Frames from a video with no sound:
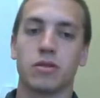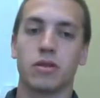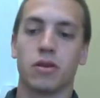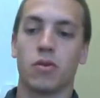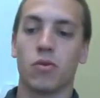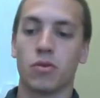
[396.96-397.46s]

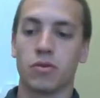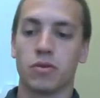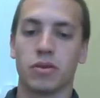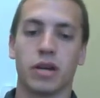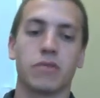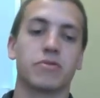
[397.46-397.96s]
oral,
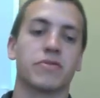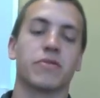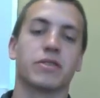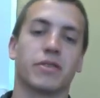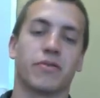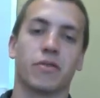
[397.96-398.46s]
and it was very
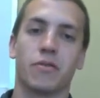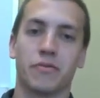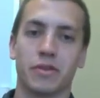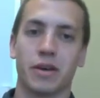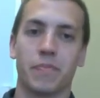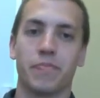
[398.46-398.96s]
difficult for
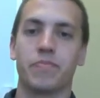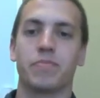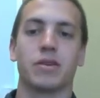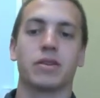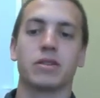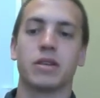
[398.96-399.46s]
them,
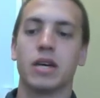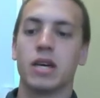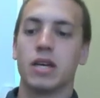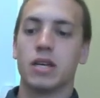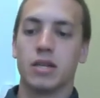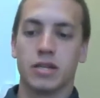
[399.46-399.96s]
but
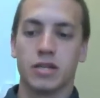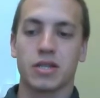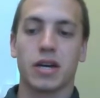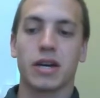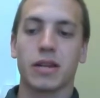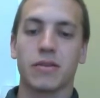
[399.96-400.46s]

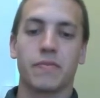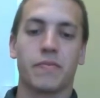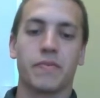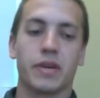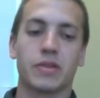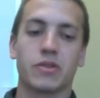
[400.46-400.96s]
sign
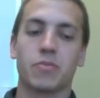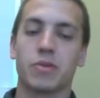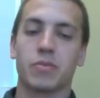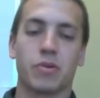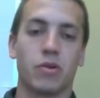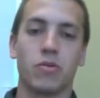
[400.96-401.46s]
has opened
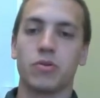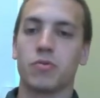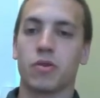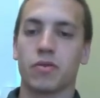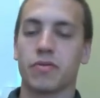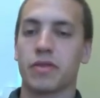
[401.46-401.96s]
up a whole new
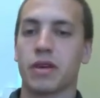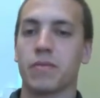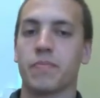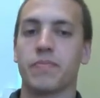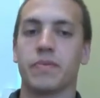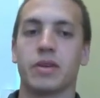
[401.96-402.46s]
world for
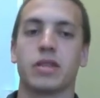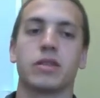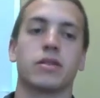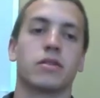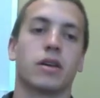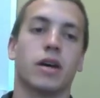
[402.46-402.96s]
them. And then
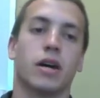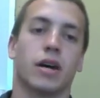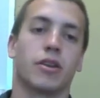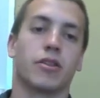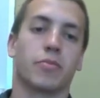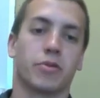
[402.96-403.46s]

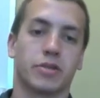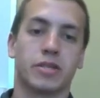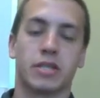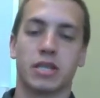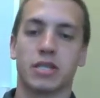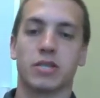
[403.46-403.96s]
another person
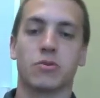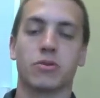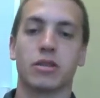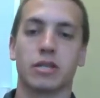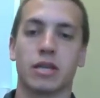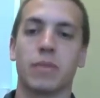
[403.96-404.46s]
says sort of
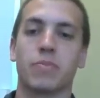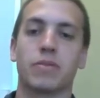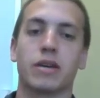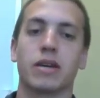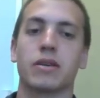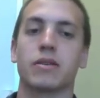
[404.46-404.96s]
the same
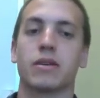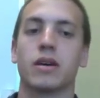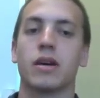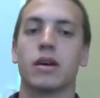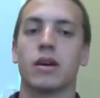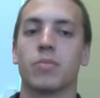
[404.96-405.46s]
thing,
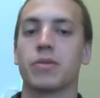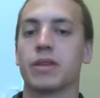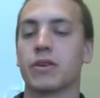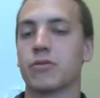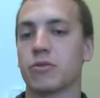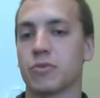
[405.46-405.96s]
but they
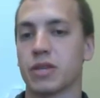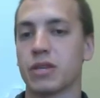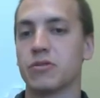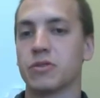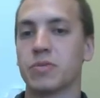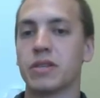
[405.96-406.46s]
grew up with
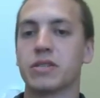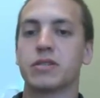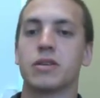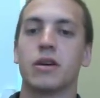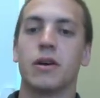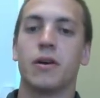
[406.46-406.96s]
cute speech.
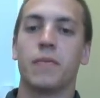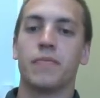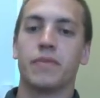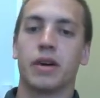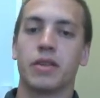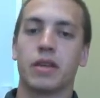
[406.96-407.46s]

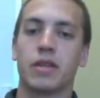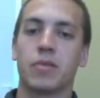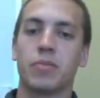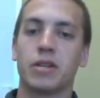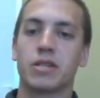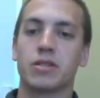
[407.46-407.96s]
And then they
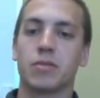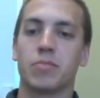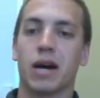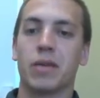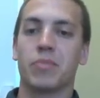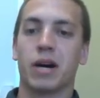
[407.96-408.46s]
mentioned the
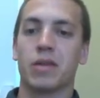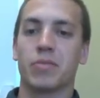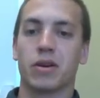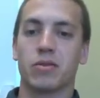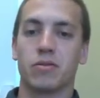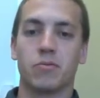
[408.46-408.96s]
bye-bye
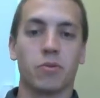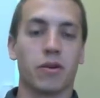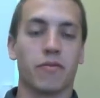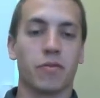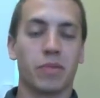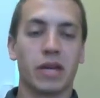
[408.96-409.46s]
model, where
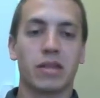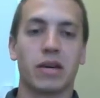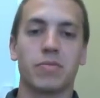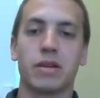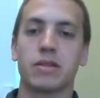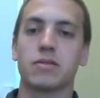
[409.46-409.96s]
for me that
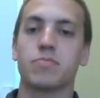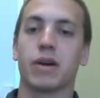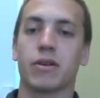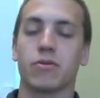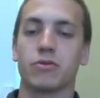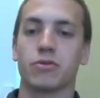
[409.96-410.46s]
means
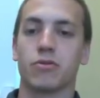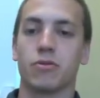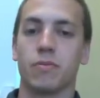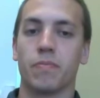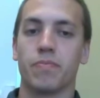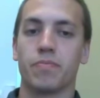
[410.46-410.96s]
bicultural,
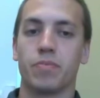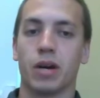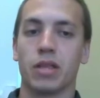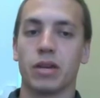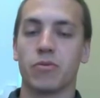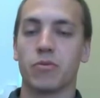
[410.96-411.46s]

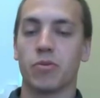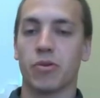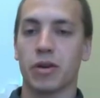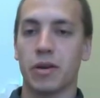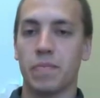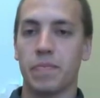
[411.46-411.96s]
bilingual
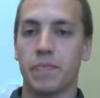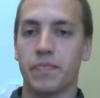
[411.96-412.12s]
program,